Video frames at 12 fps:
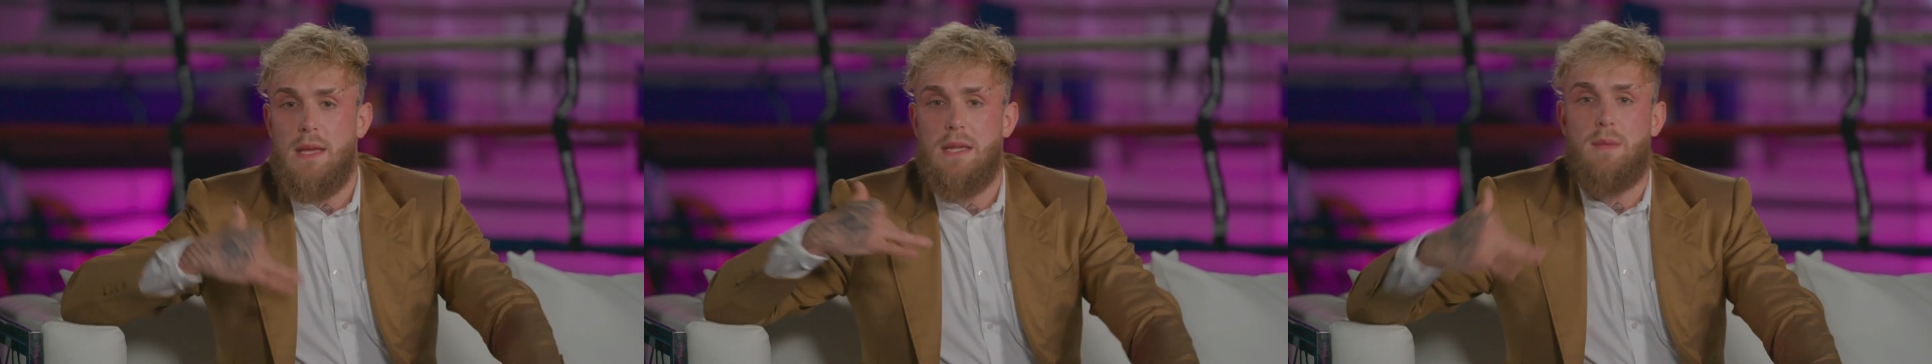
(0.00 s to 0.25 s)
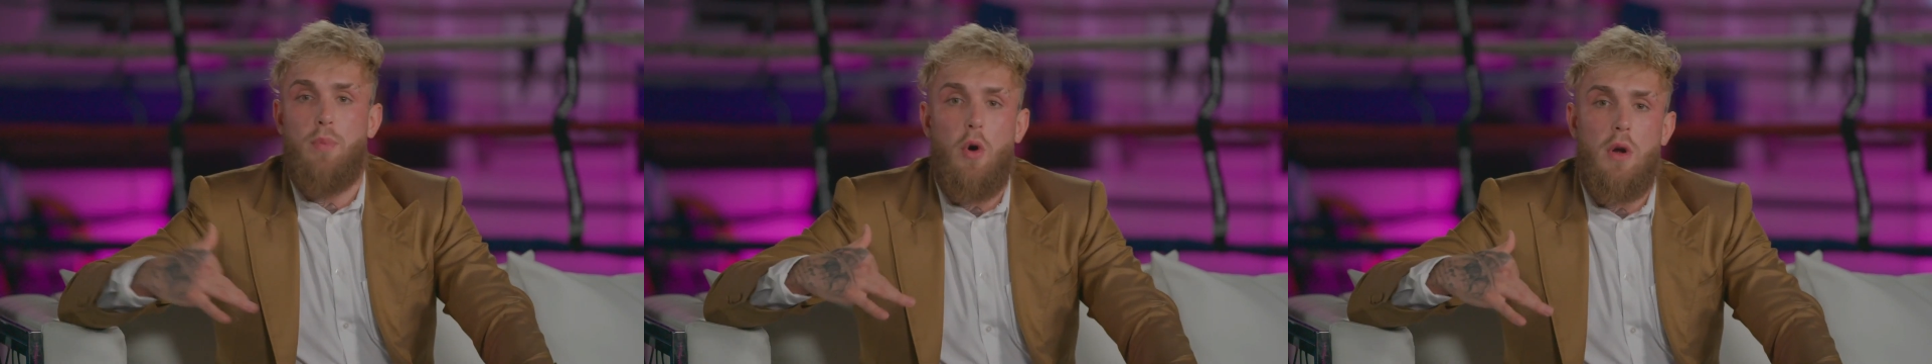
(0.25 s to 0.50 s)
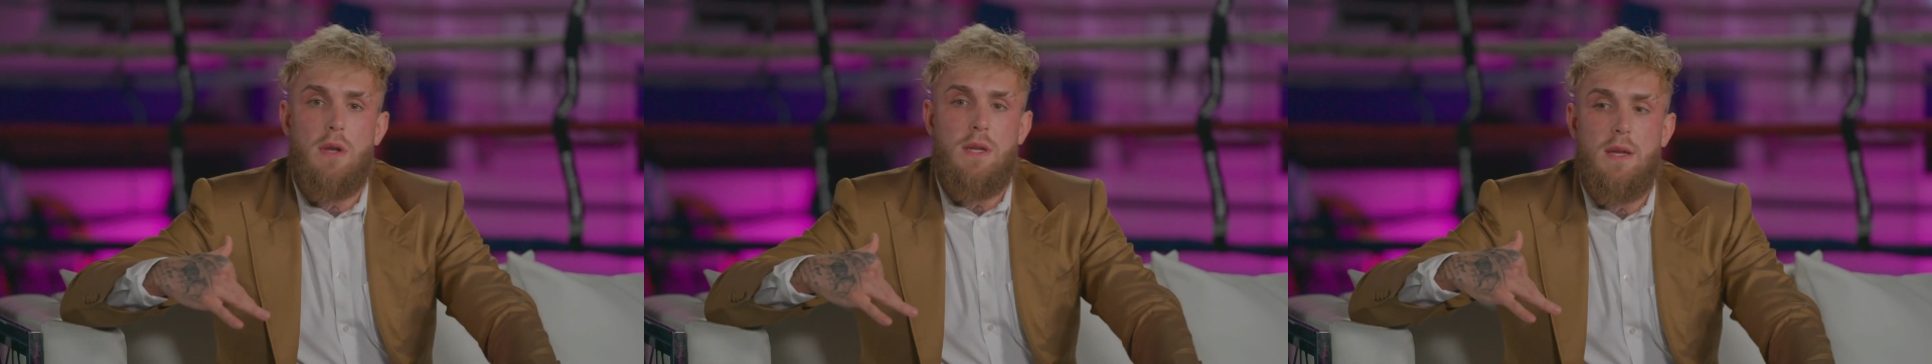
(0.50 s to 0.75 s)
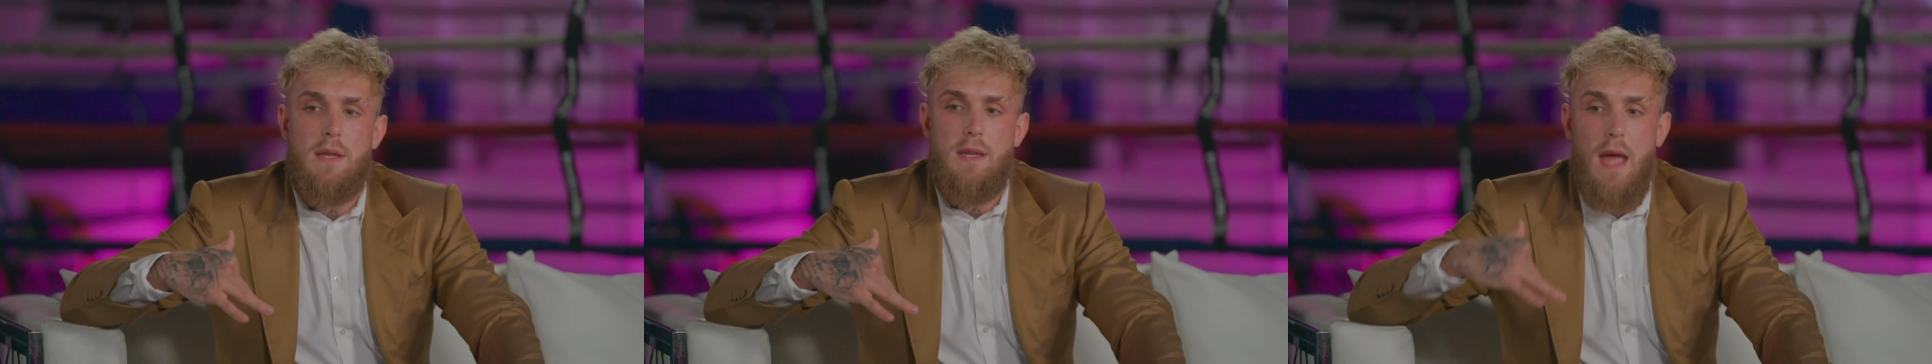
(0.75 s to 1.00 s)
this sport
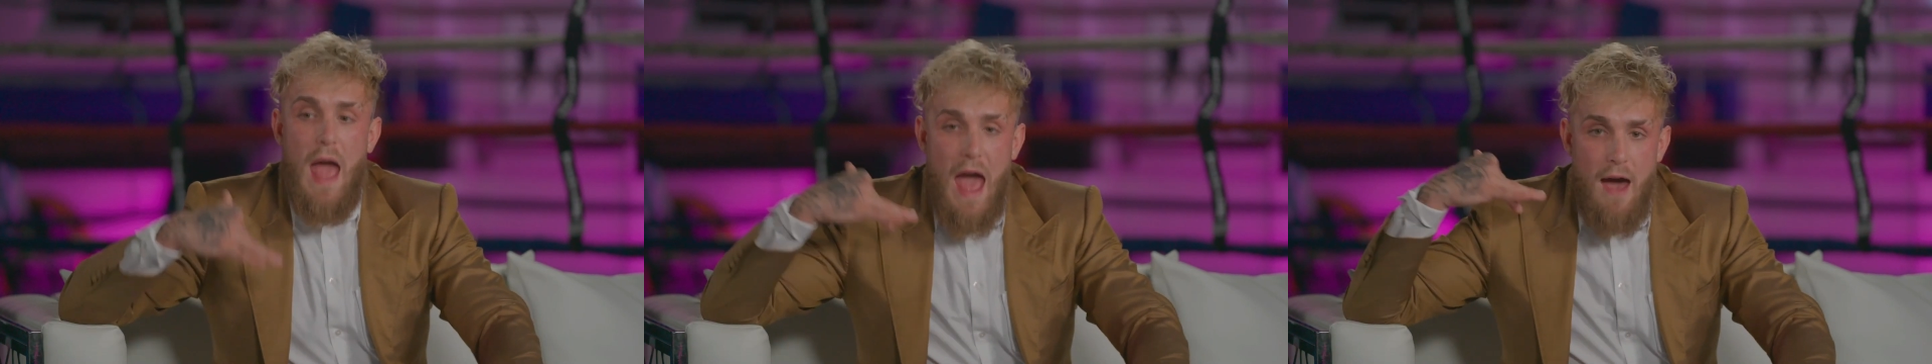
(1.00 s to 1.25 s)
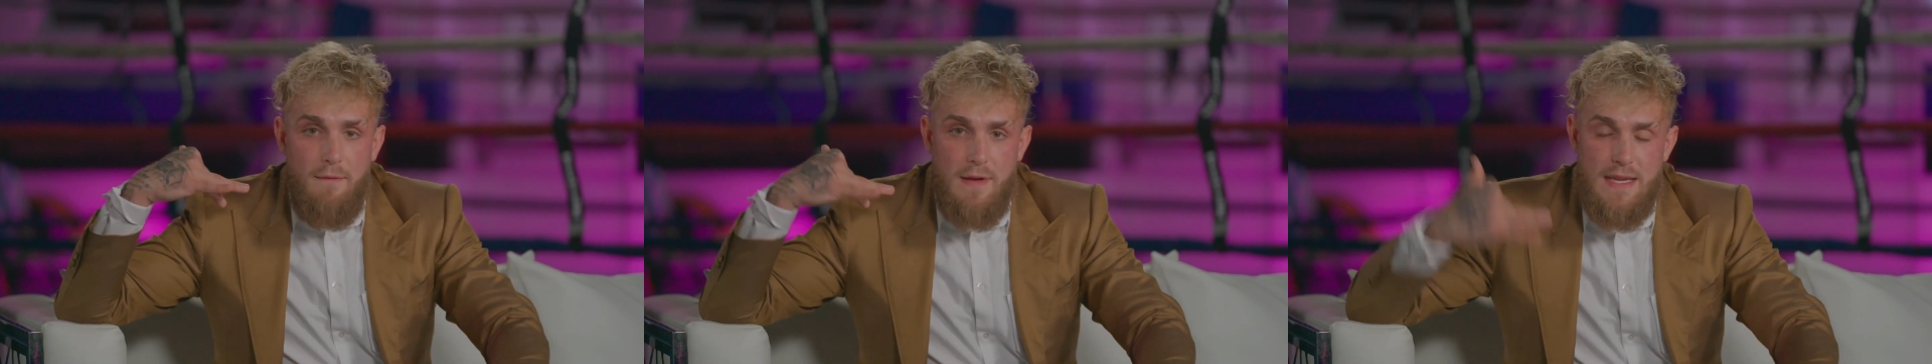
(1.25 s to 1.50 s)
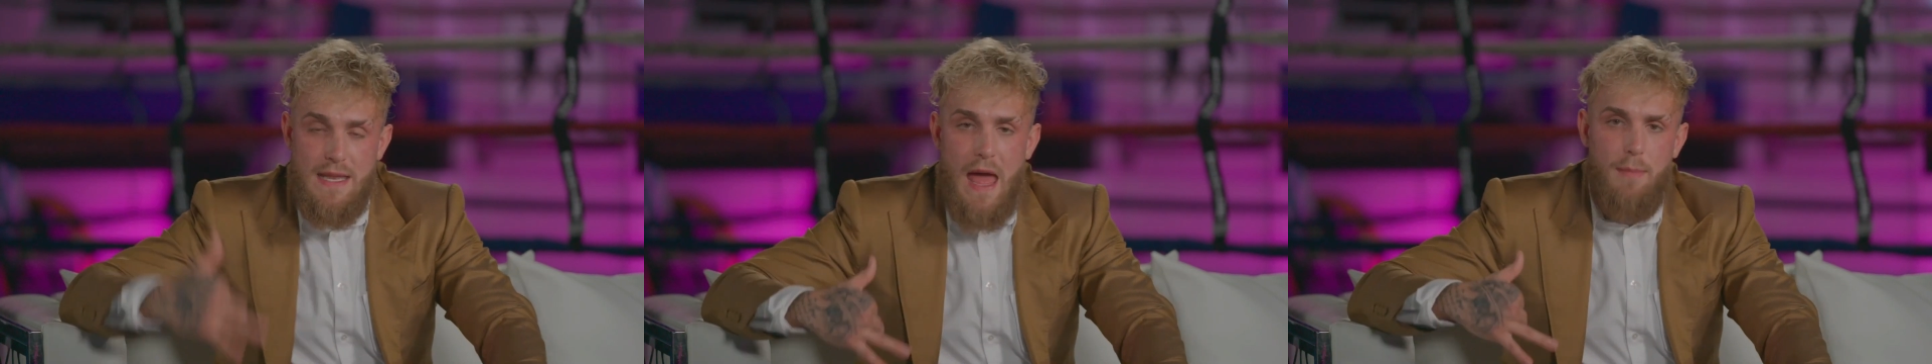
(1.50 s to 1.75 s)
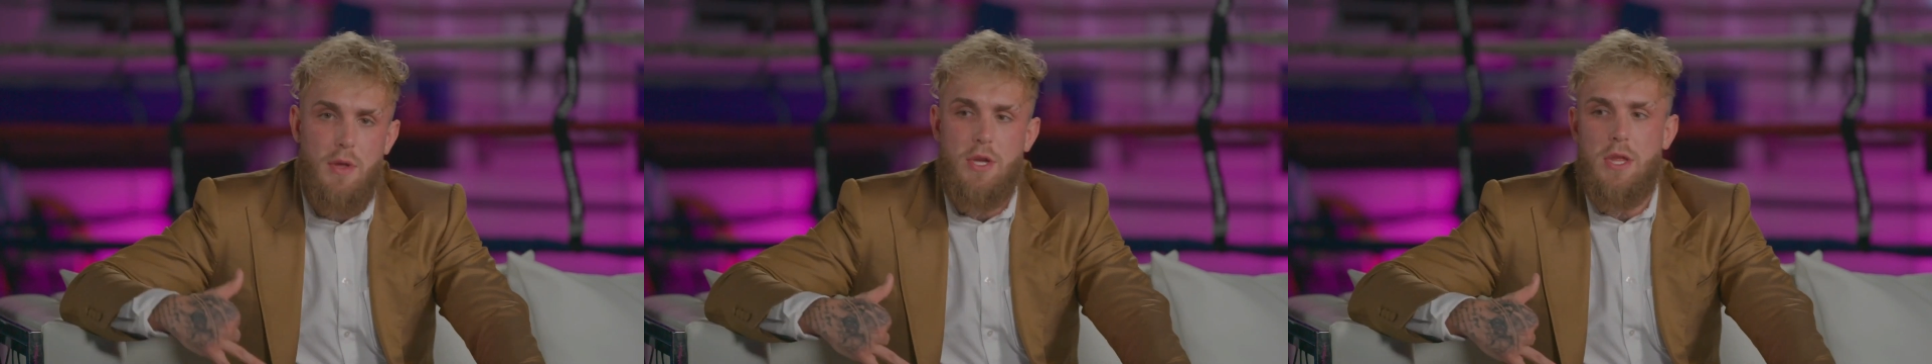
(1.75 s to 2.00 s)
to have
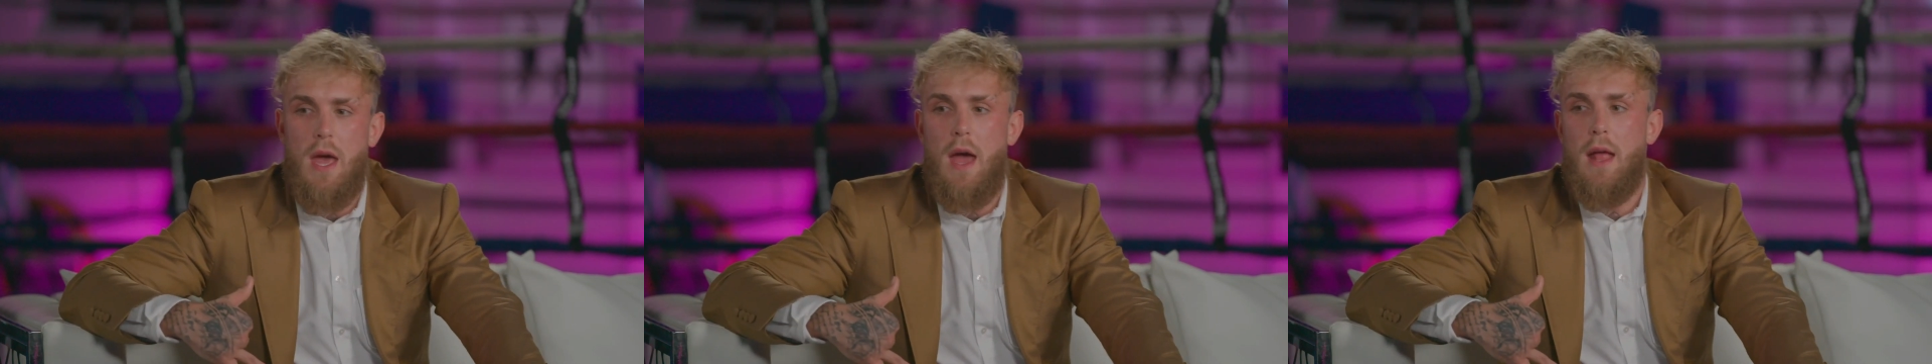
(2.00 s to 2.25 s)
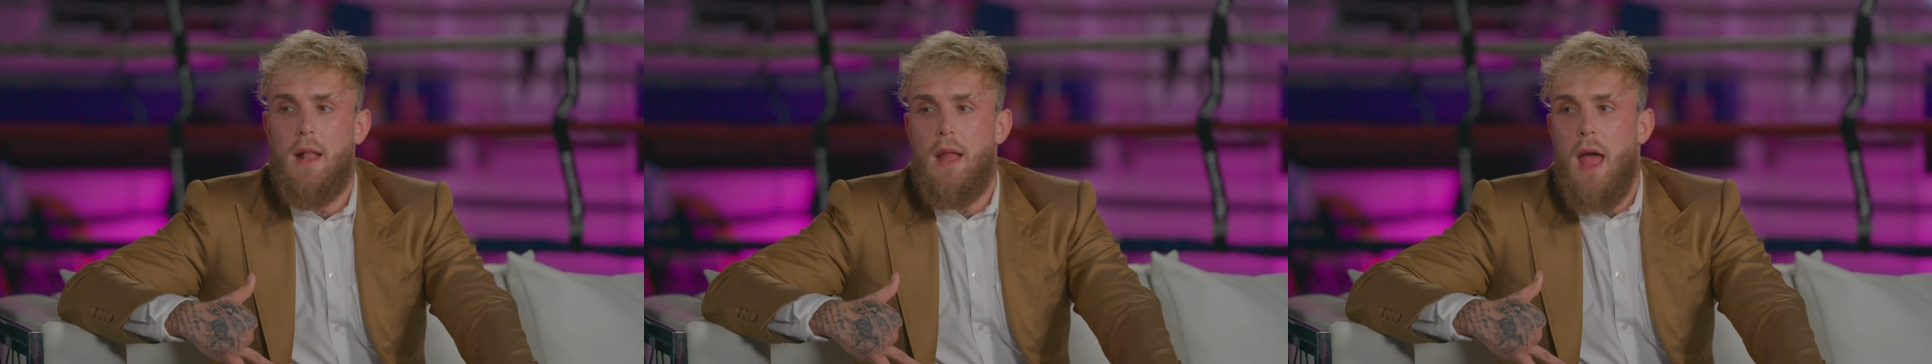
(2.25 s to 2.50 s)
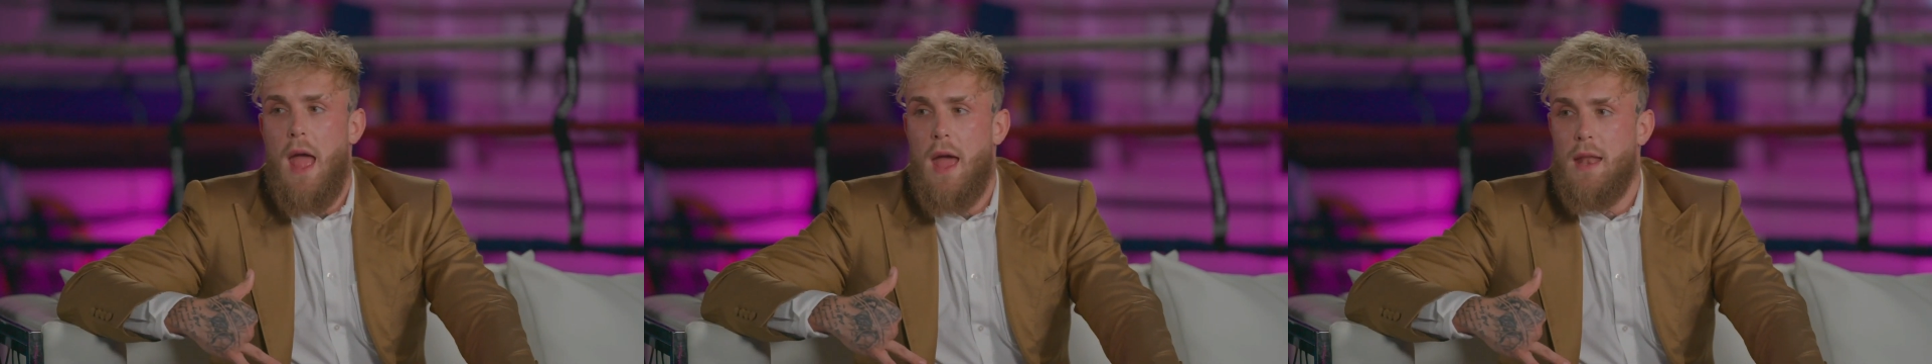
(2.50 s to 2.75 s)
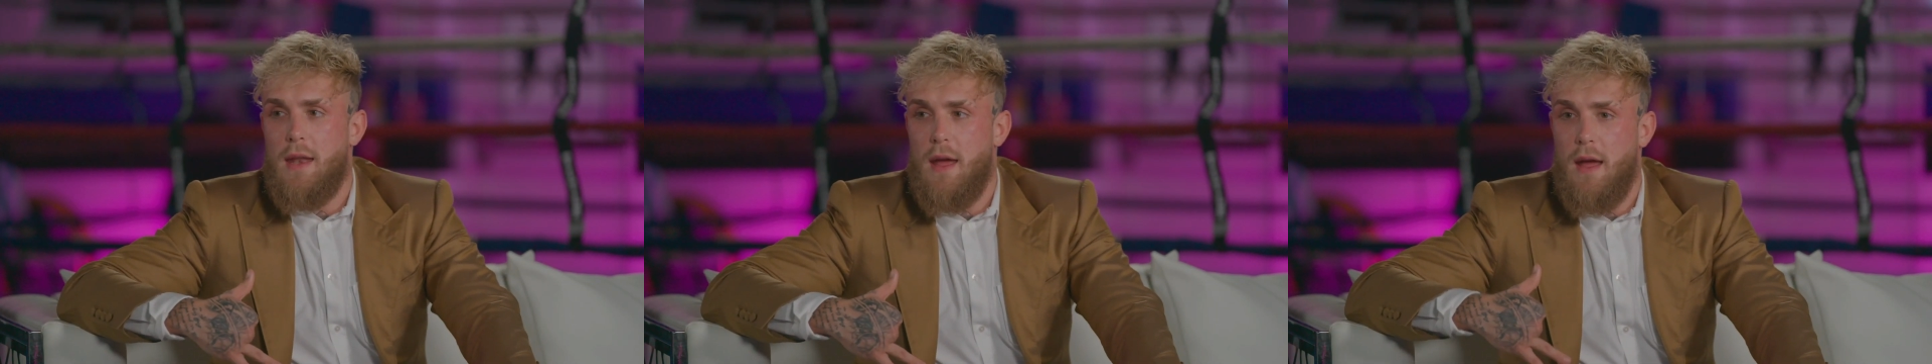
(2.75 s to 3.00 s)
established that. And